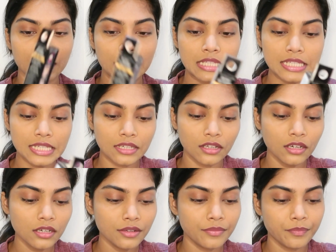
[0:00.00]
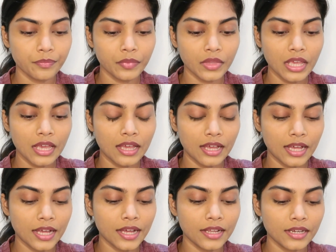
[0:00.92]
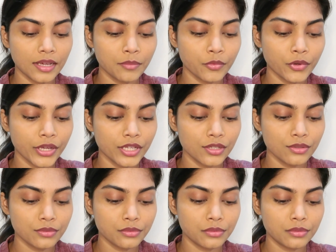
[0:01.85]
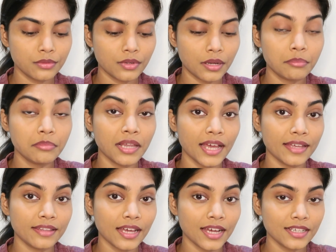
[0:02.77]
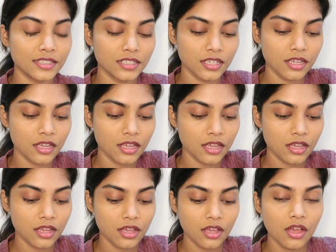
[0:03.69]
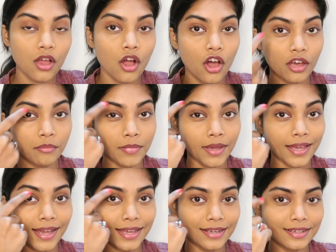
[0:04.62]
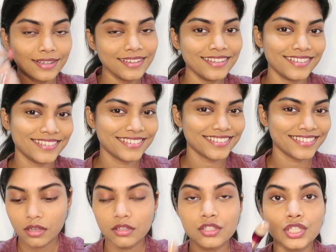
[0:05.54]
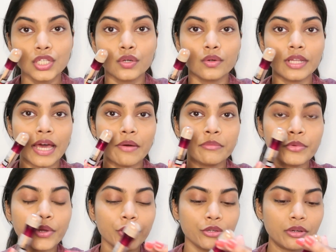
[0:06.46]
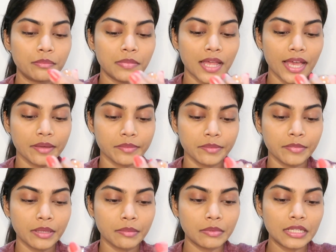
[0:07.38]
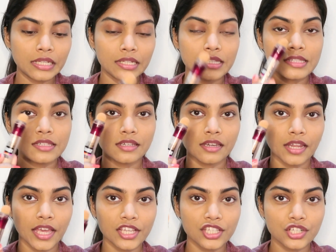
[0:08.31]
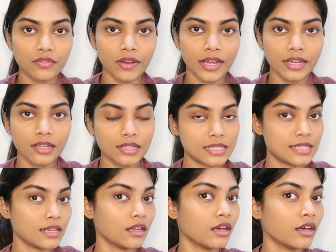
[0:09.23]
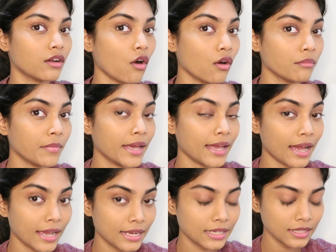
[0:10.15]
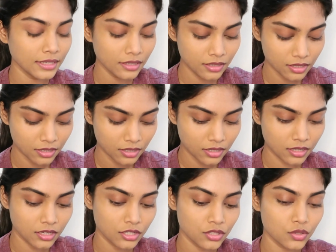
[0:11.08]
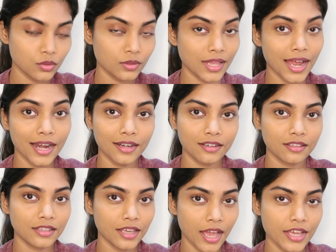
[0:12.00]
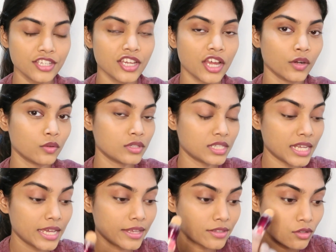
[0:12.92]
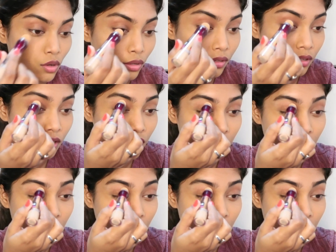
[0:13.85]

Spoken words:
Concealer, and I'm going to apply that on my eyelid. So now I'm going to apply my Maybelline Instant Age Rewind Concealer on my eyelid so that the eyeshadow stays on.